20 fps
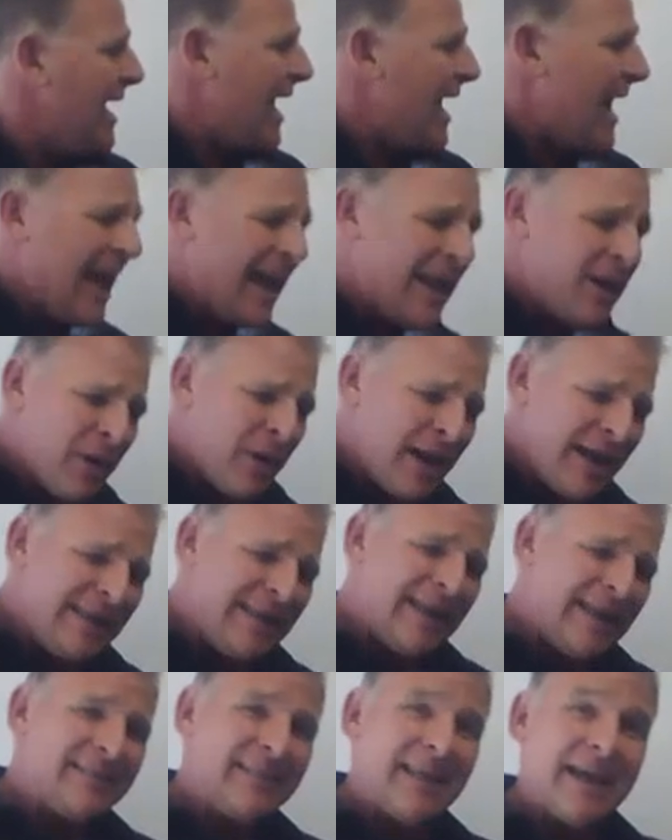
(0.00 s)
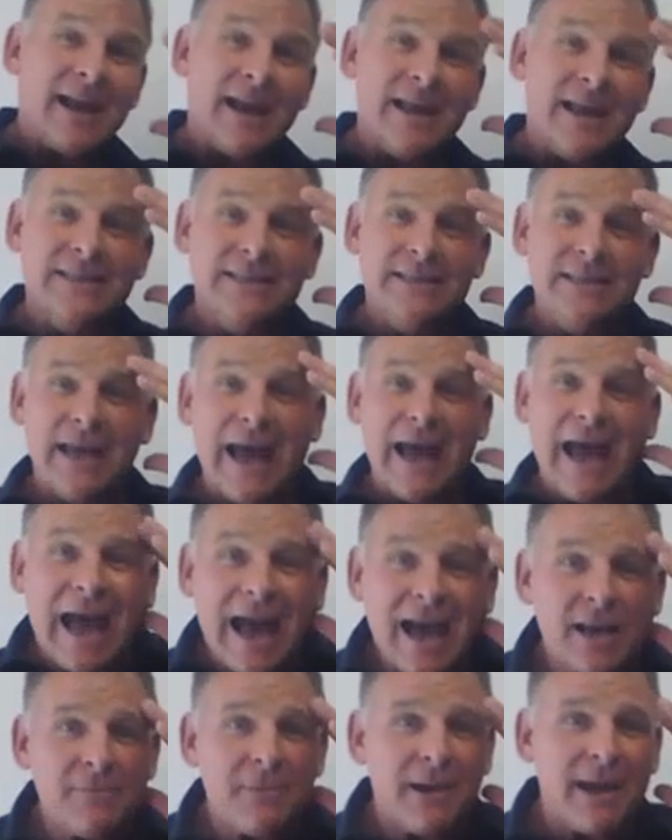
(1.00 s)
How do I get that idea
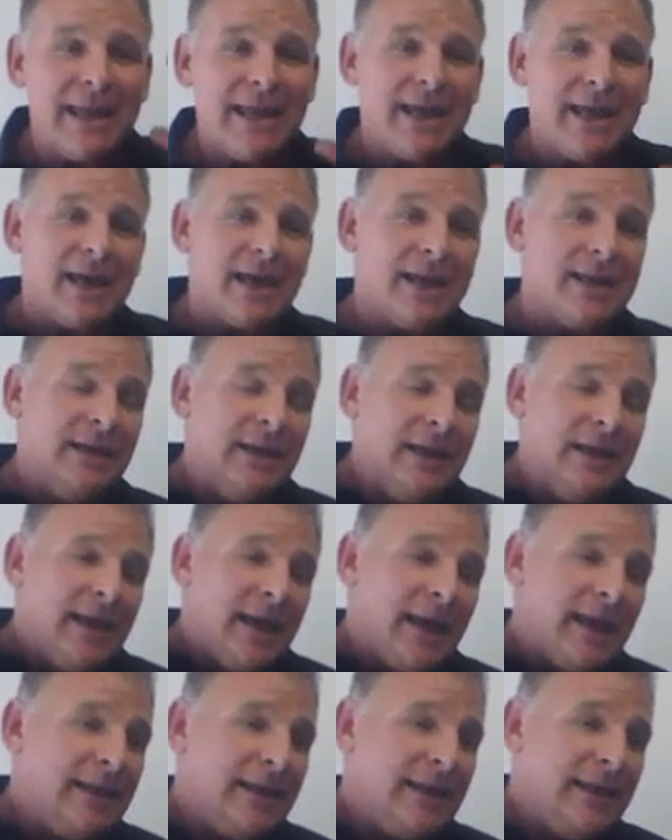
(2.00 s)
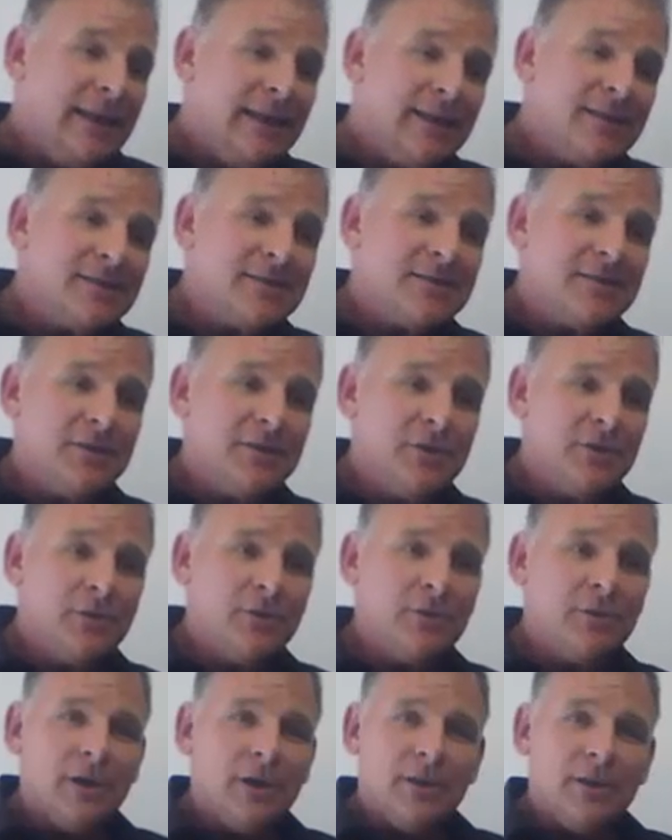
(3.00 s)
out of my head and into
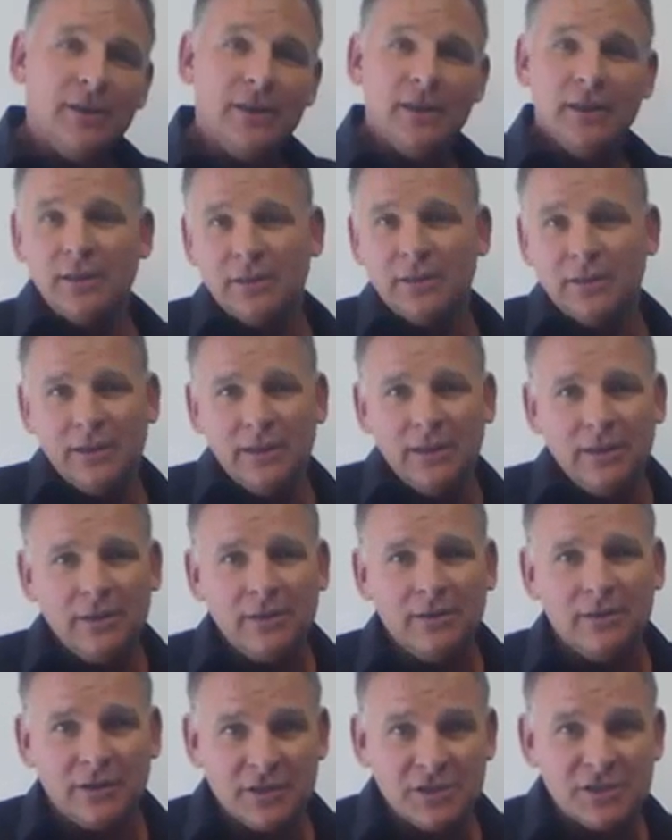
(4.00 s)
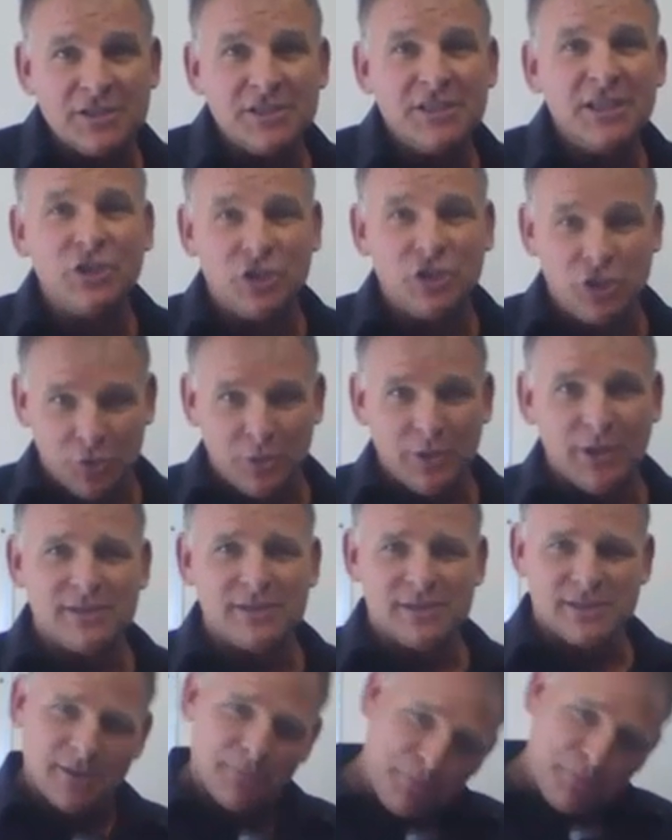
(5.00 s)
the
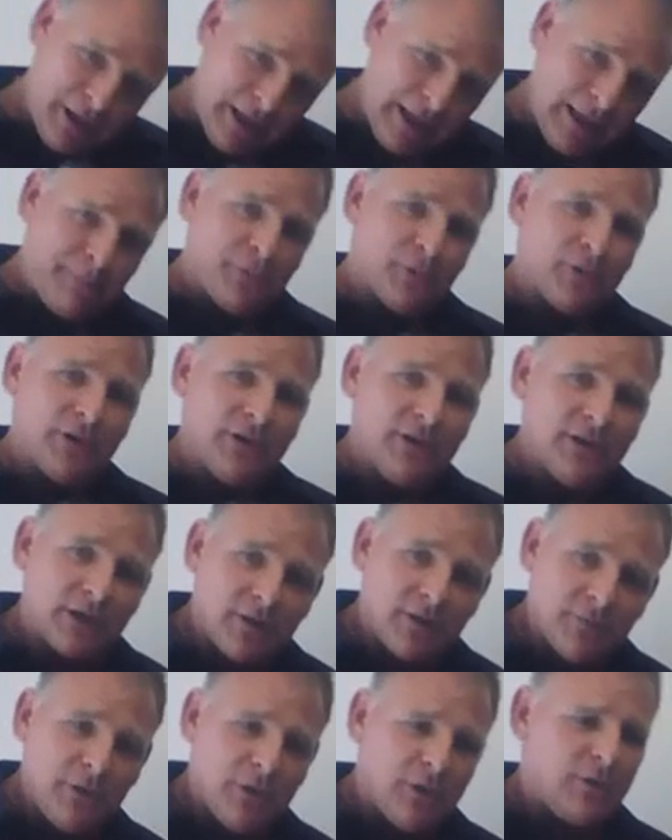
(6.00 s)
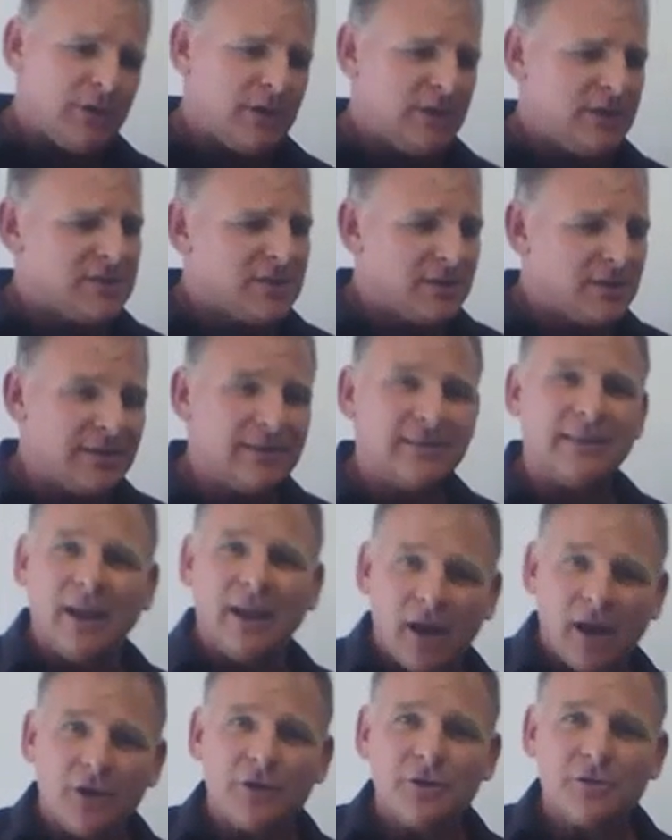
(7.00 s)
constituents, the people in the community, so that they
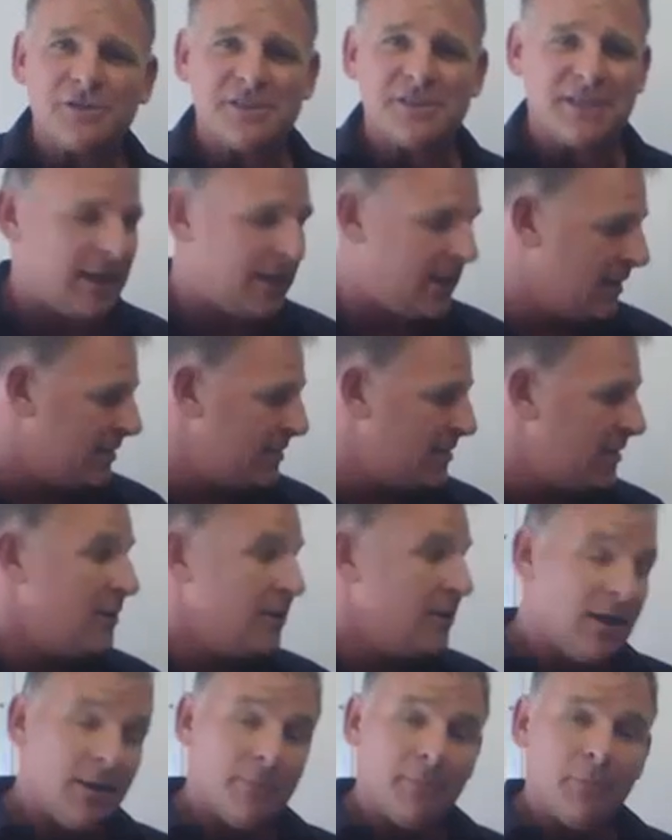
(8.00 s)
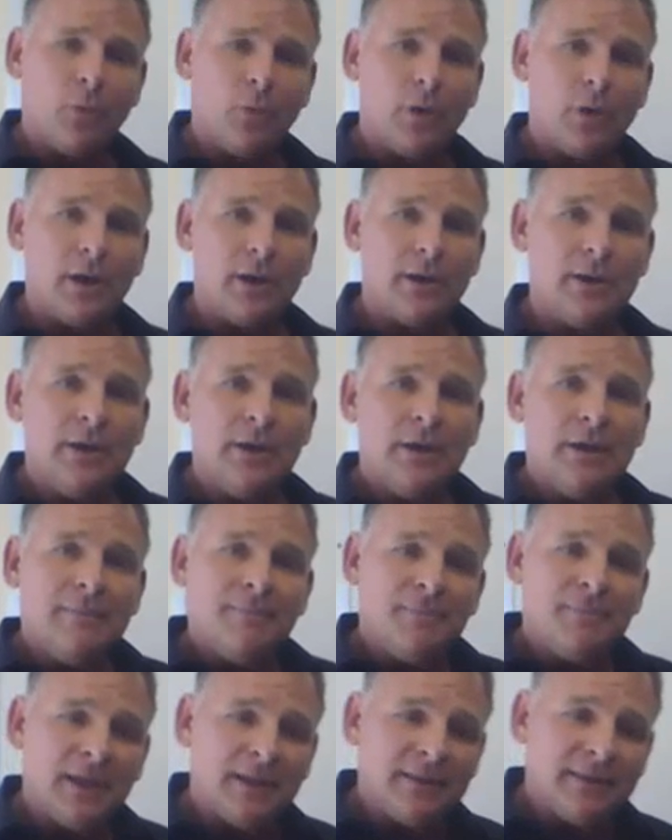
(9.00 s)
understand, number one,
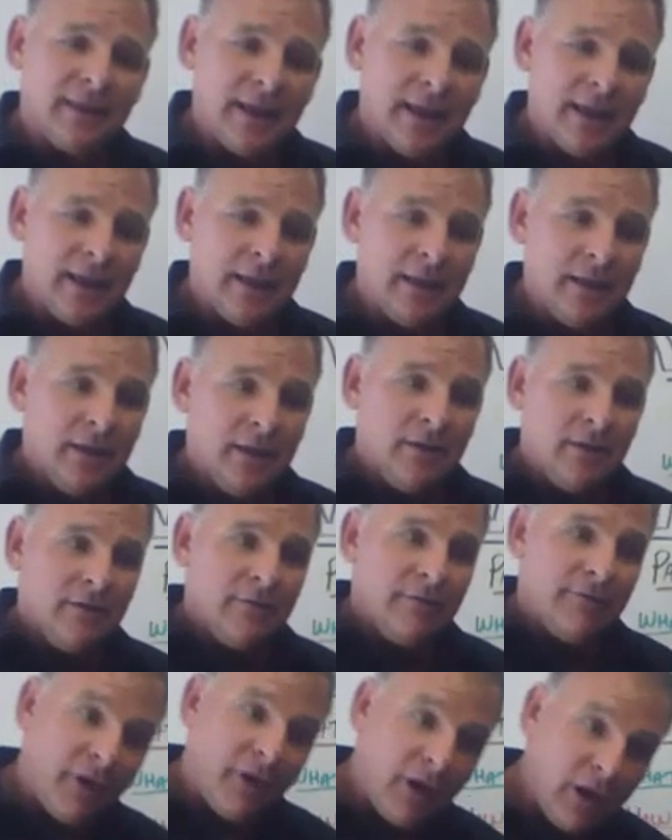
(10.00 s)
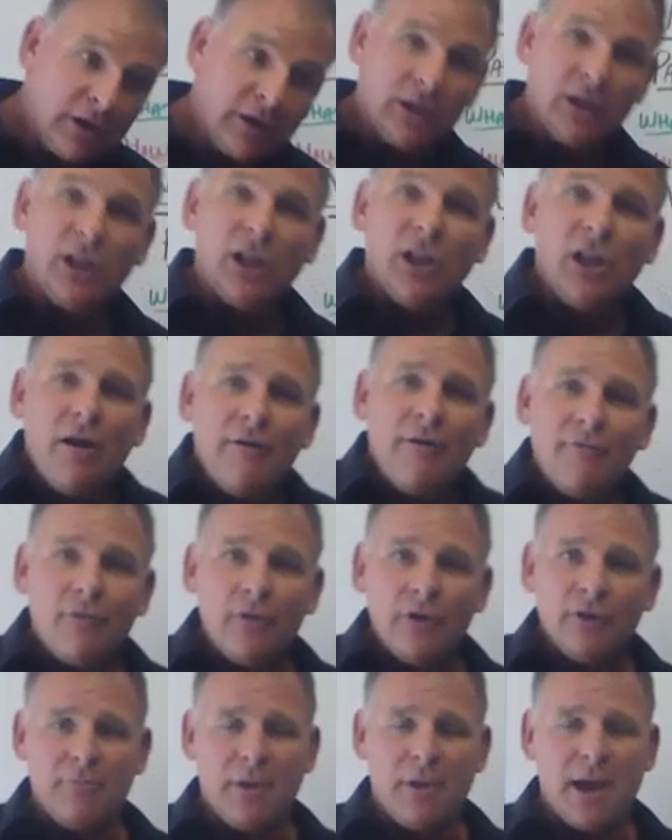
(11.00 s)
that they fall in love
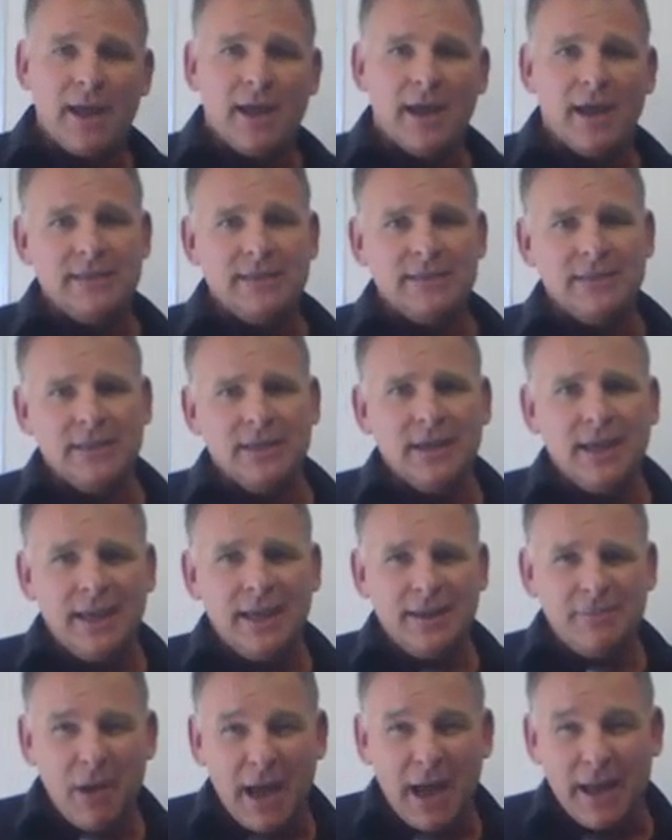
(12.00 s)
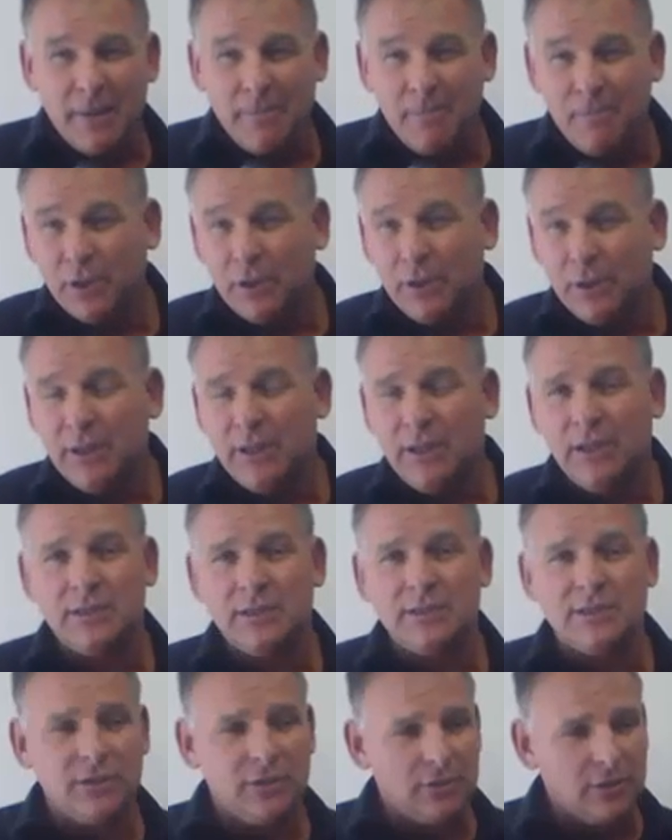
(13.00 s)
with my idea and my ability
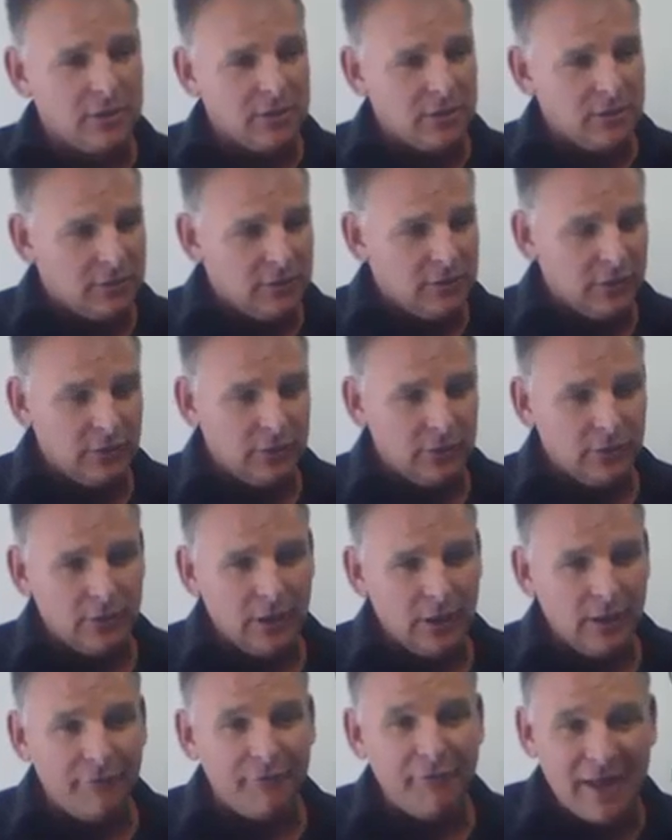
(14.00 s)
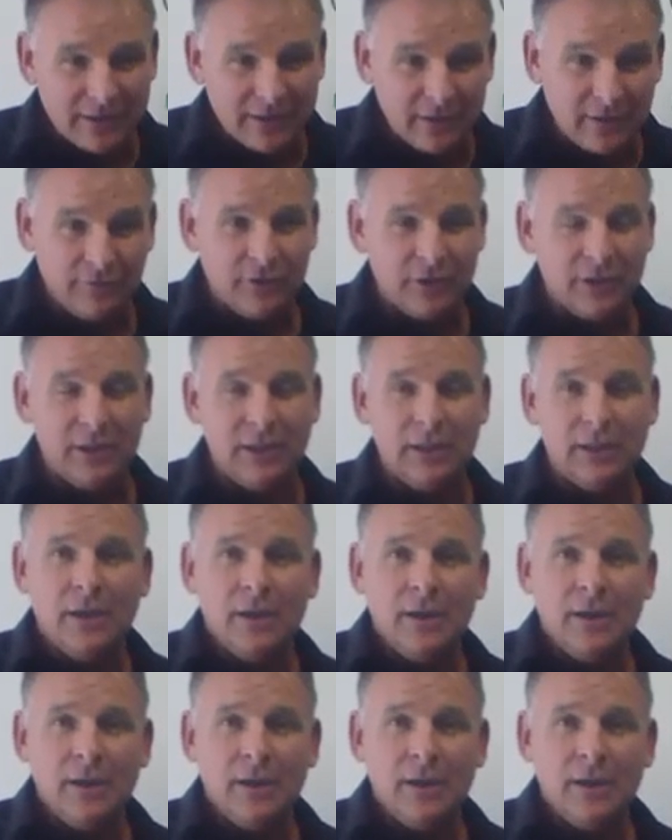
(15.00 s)
to effectively